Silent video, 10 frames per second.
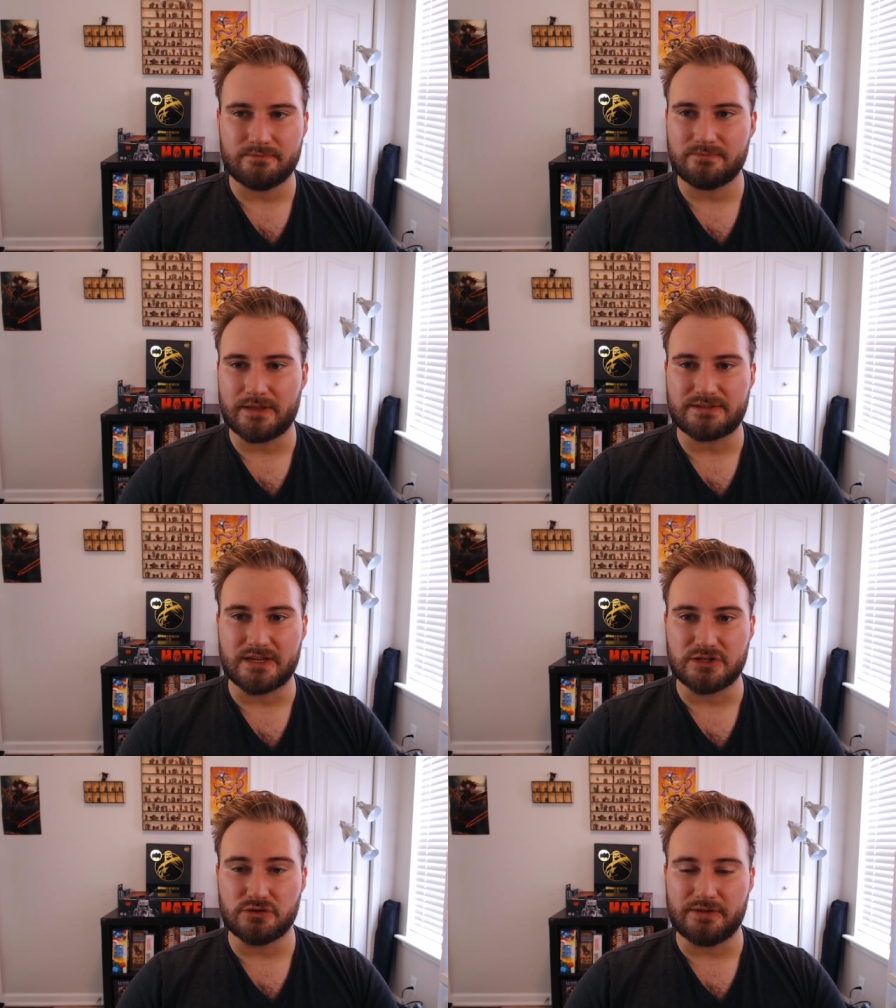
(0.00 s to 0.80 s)

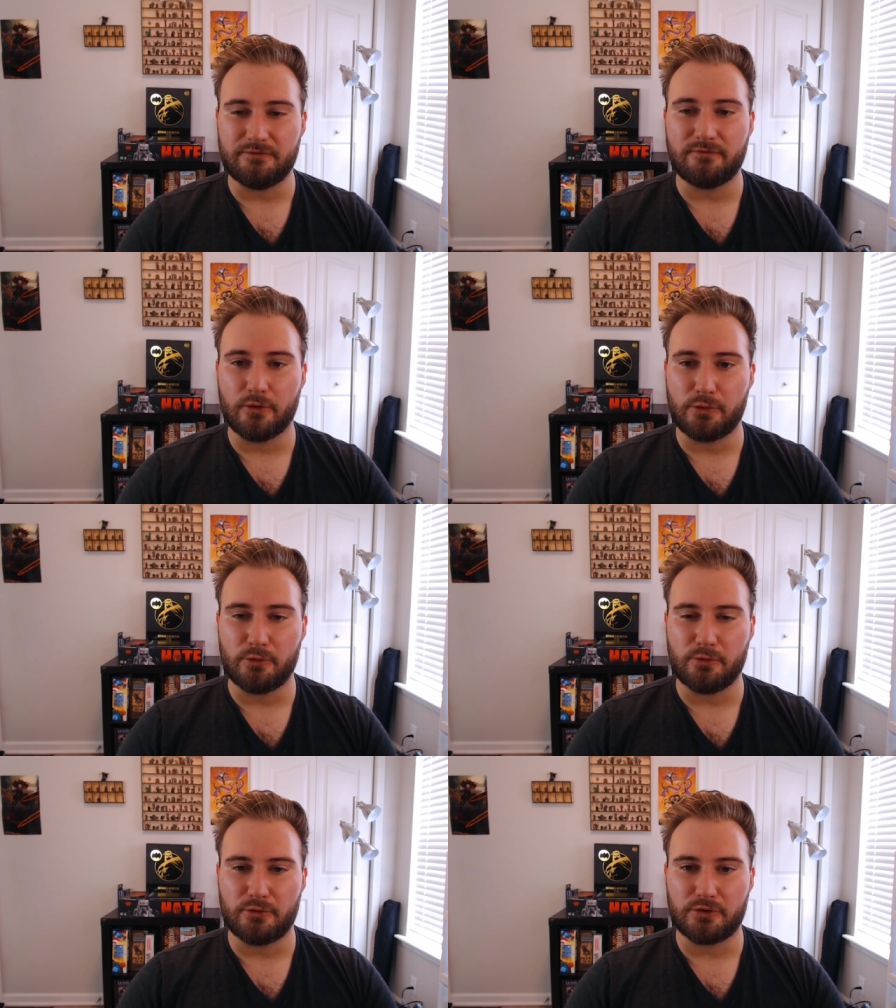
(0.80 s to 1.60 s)
essentially further
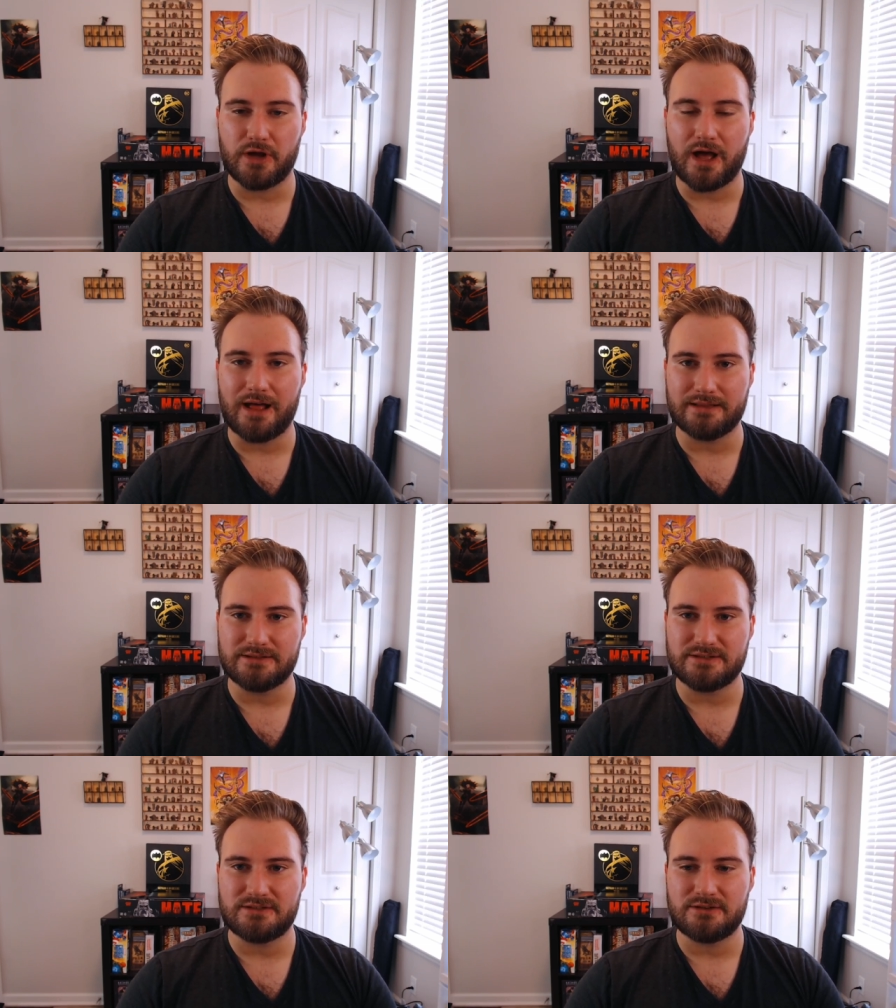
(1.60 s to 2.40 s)
their
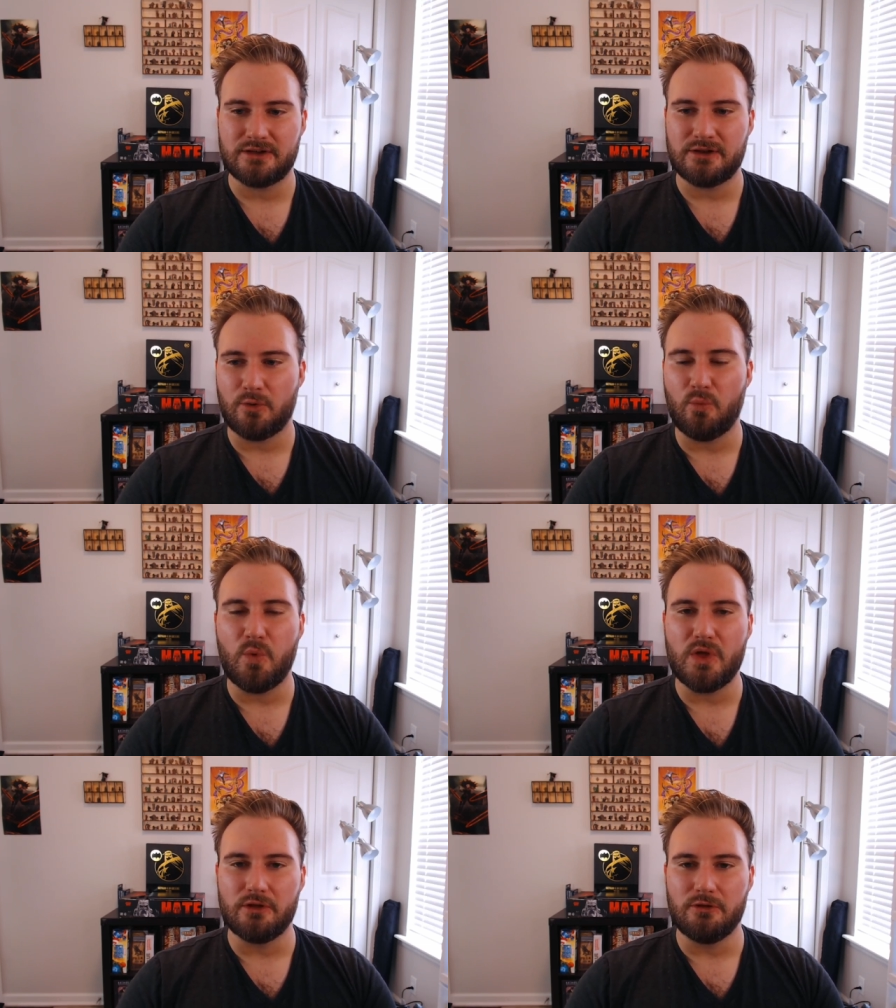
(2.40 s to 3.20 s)
god's
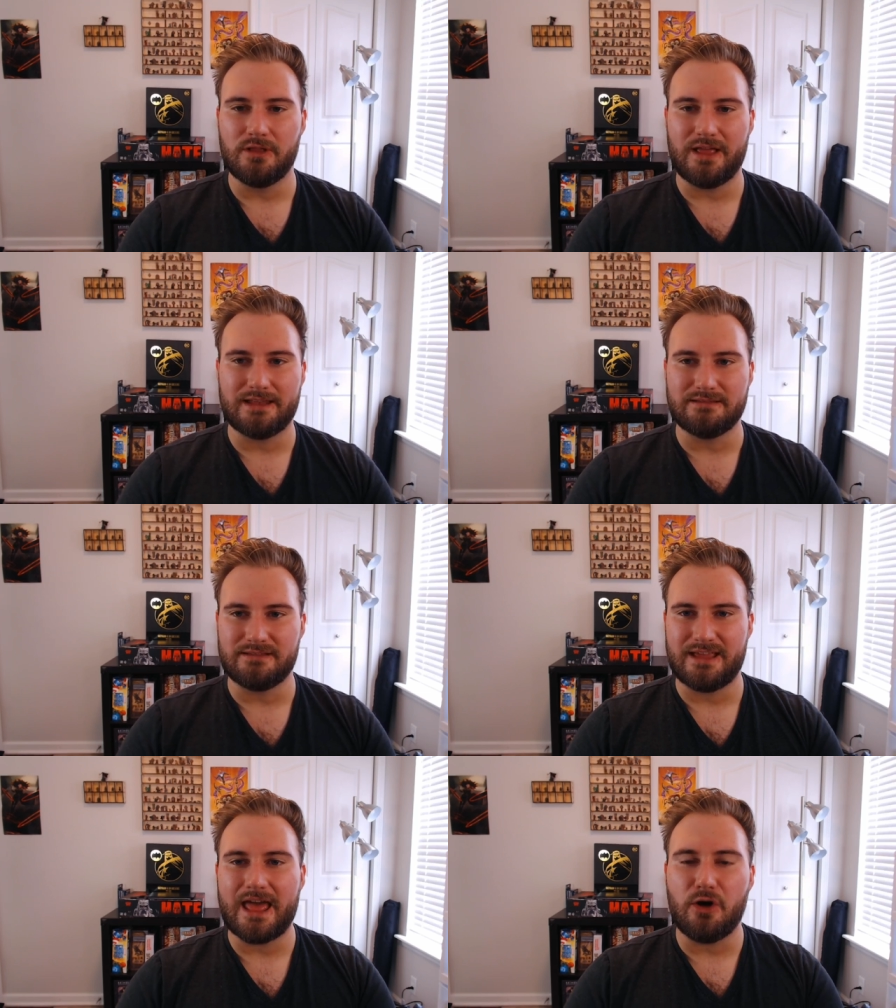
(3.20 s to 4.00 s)
will and
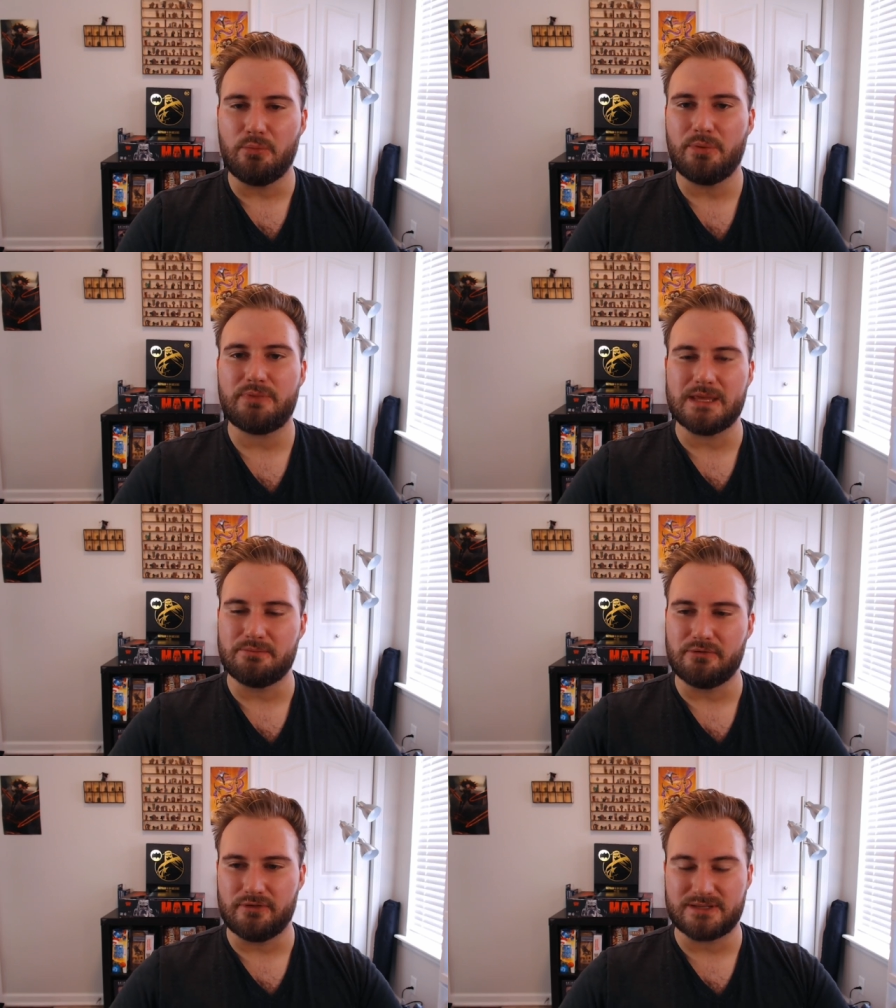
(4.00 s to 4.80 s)
help
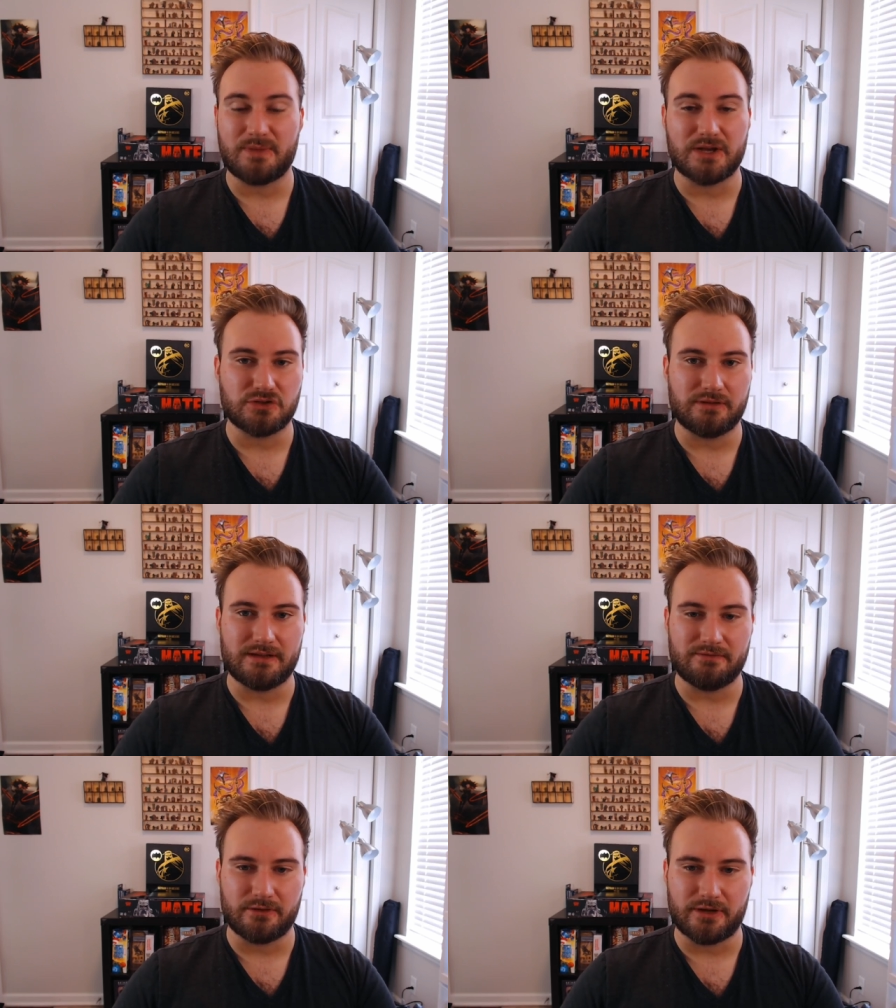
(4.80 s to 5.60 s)
people, especially if
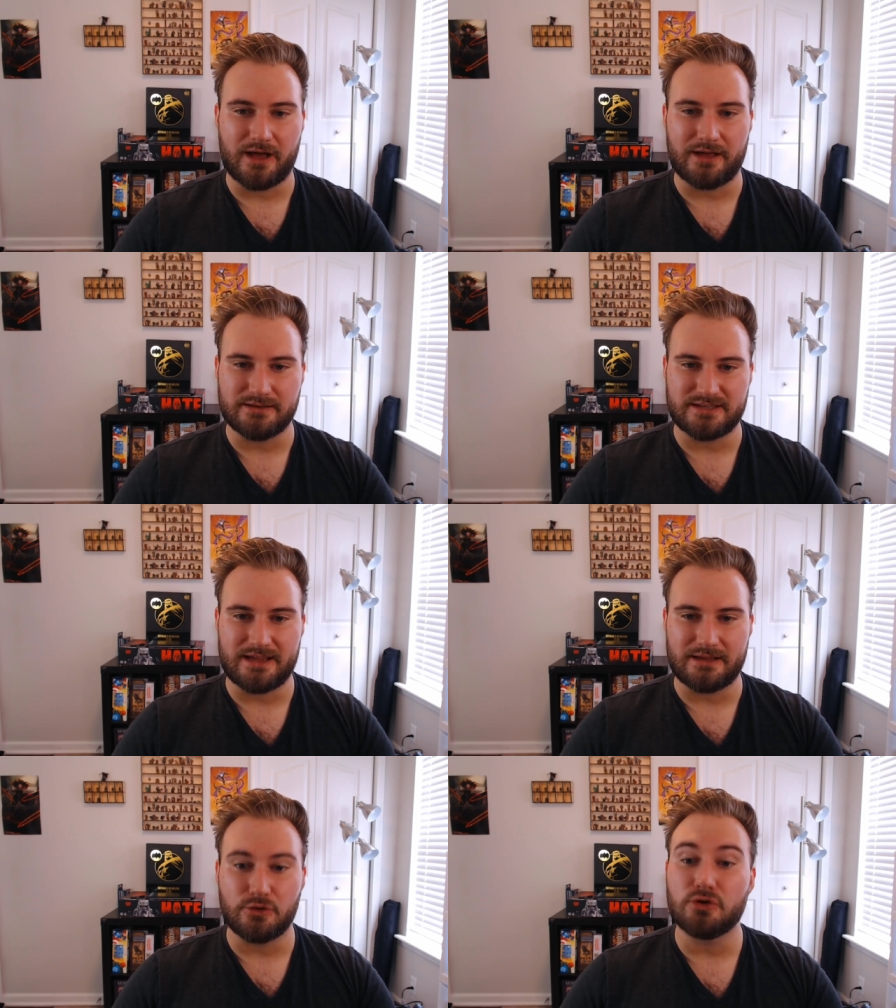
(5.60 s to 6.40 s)
their god is a
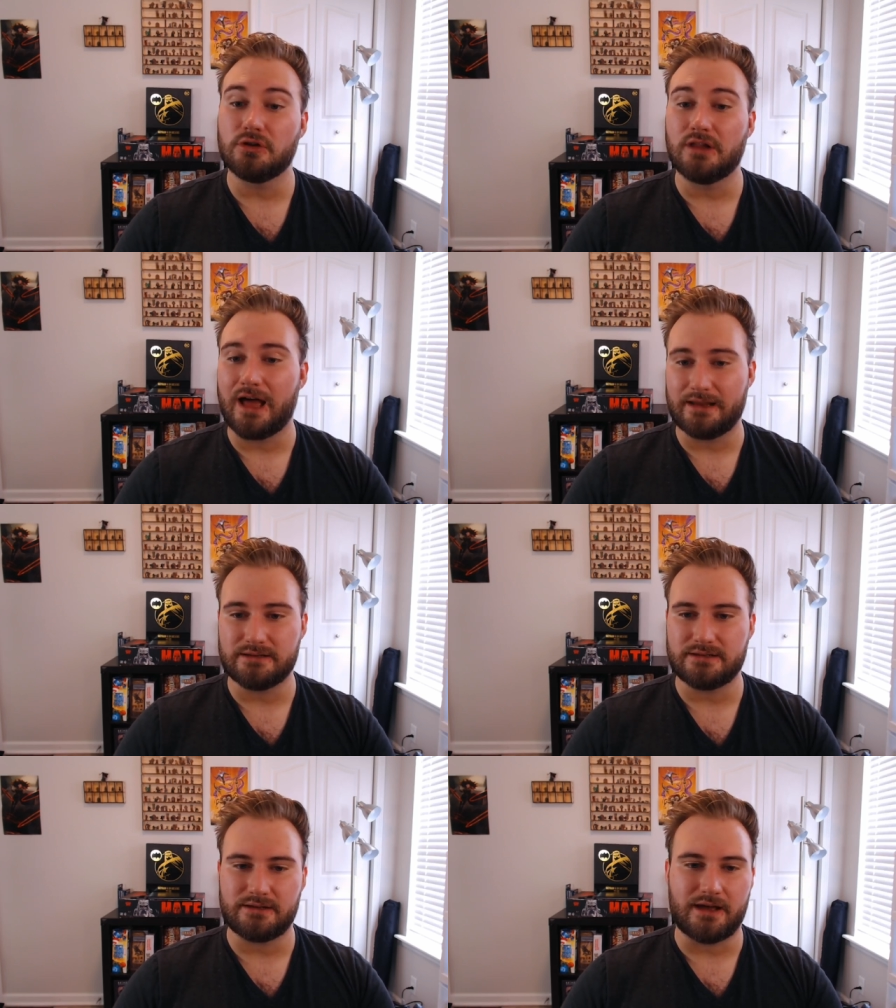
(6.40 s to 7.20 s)
good aligned
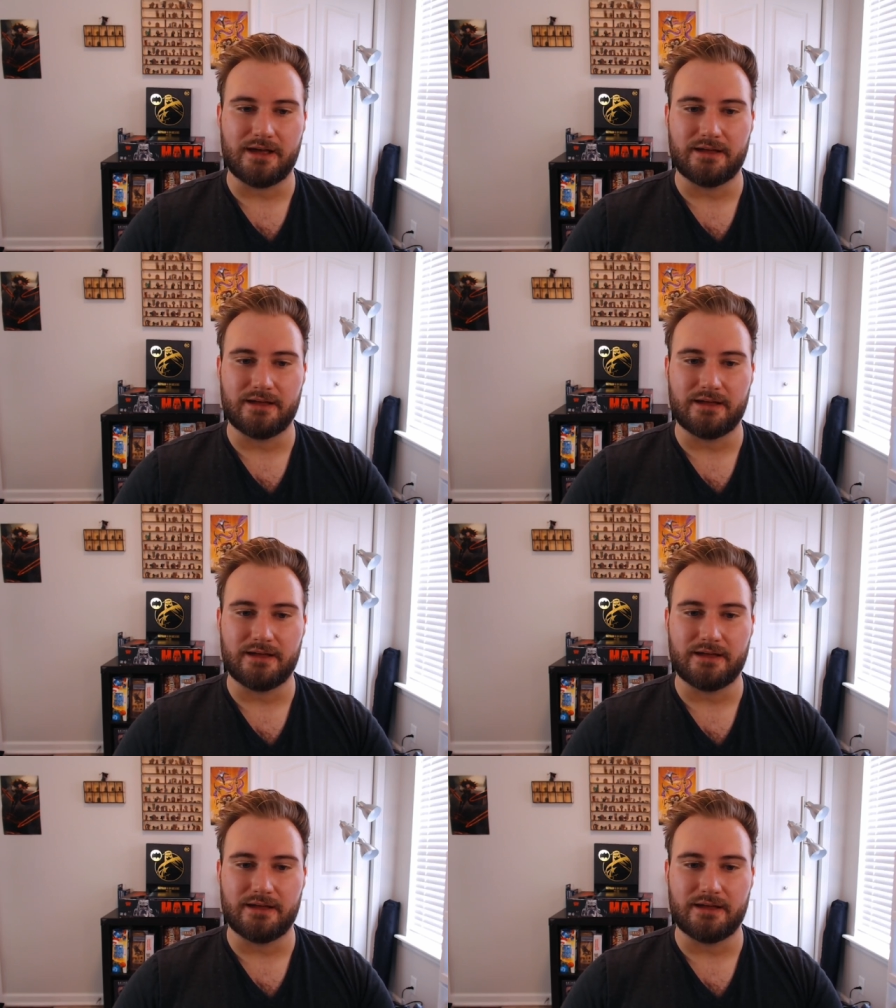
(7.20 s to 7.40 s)
god.